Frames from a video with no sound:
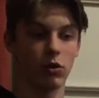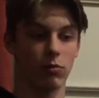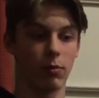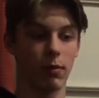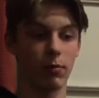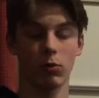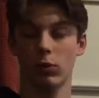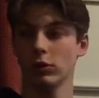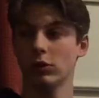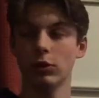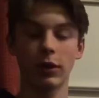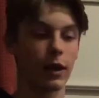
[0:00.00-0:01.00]
Remember,
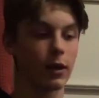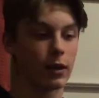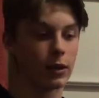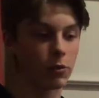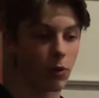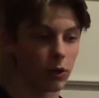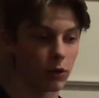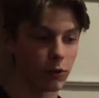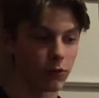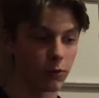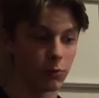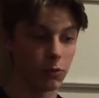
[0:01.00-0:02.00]
once you get in, you want to
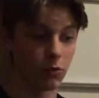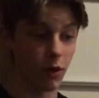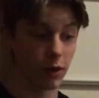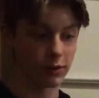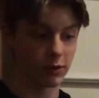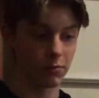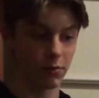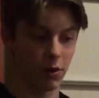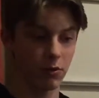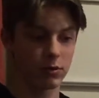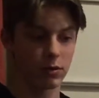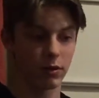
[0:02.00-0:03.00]
look for moon rocks in your
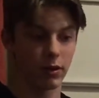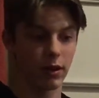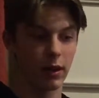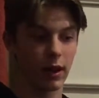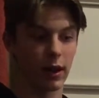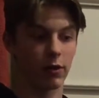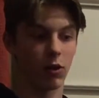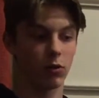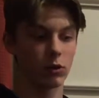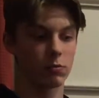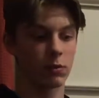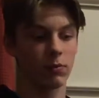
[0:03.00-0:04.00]
boats, and
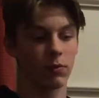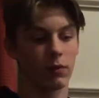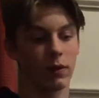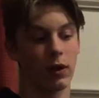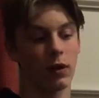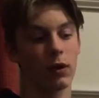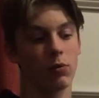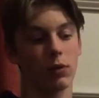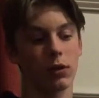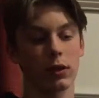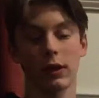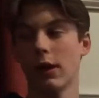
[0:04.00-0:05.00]
always be prepared
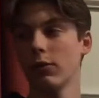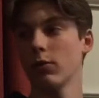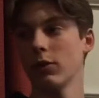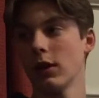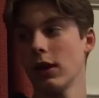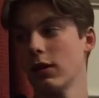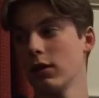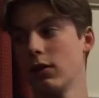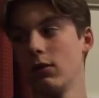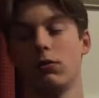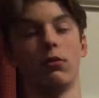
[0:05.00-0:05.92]
with the encounter with an alien.